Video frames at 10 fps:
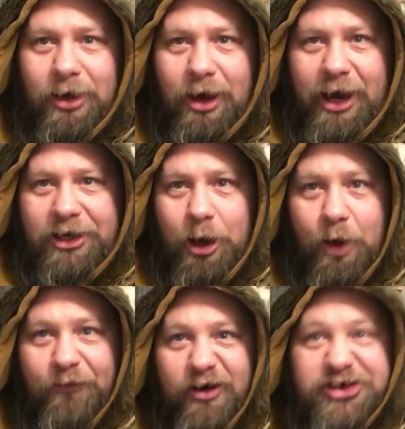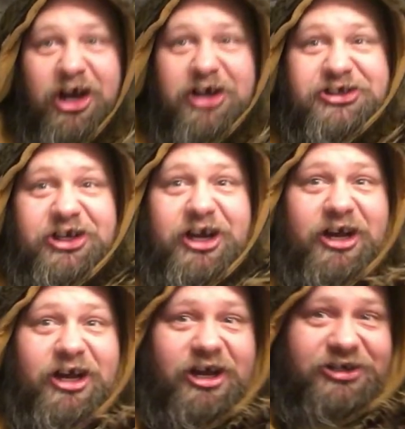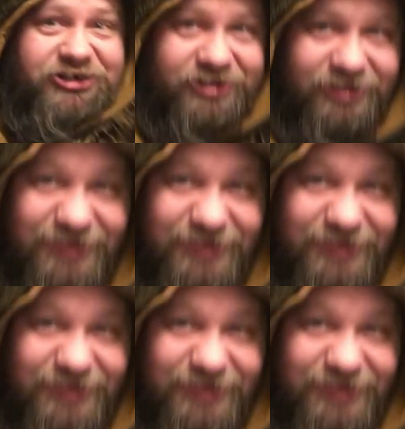I call for justice!